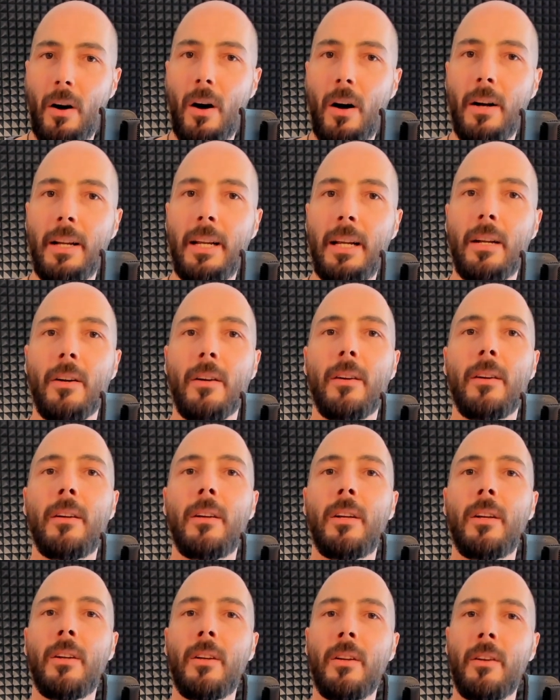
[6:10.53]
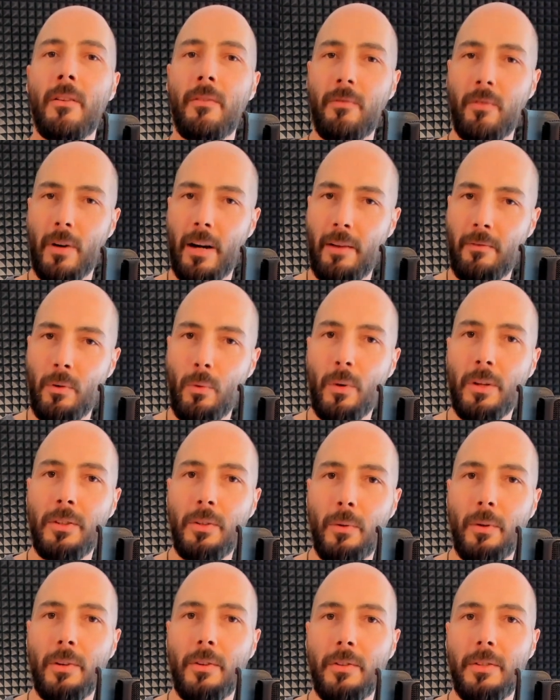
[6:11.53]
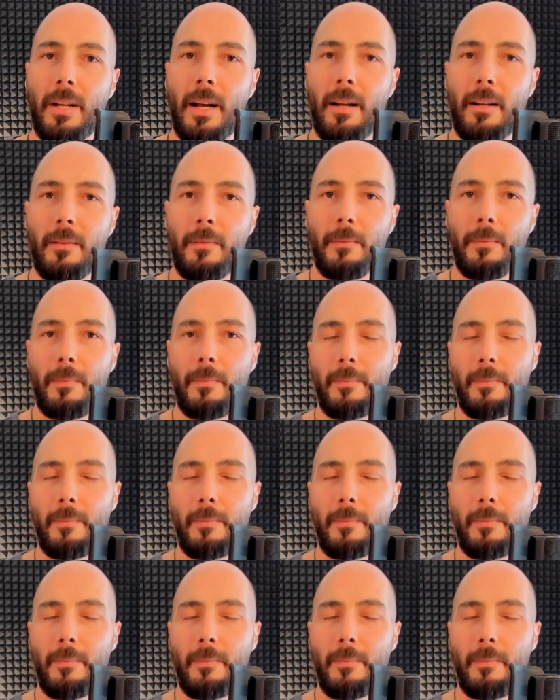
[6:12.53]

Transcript: on here for everyone to understand.